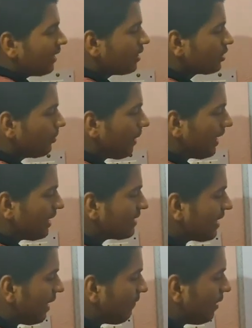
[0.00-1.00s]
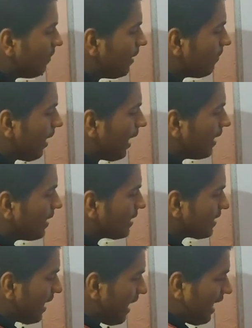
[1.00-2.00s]
so minus k will be minus
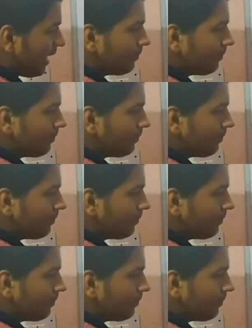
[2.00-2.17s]
a,